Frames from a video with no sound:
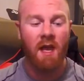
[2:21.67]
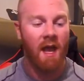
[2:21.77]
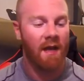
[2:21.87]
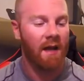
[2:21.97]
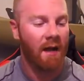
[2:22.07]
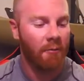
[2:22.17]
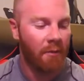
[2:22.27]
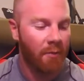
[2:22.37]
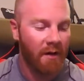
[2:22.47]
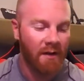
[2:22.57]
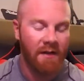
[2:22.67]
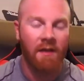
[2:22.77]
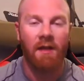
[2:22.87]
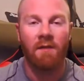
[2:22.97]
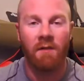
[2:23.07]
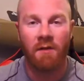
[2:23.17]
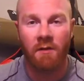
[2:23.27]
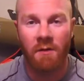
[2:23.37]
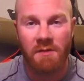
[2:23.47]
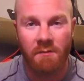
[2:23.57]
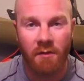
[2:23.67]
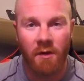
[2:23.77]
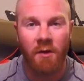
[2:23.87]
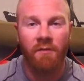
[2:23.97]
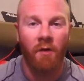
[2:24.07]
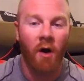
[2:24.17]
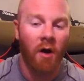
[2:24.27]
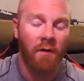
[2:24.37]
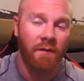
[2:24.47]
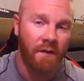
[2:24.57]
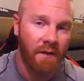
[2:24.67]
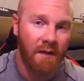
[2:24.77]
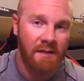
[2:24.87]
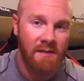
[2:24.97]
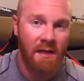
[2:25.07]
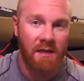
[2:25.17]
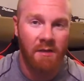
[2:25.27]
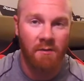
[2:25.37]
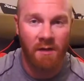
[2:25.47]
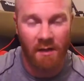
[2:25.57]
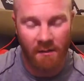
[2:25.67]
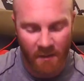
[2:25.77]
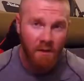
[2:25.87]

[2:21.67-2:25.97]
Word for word: and I will put a link in the description below for all of the things that you need.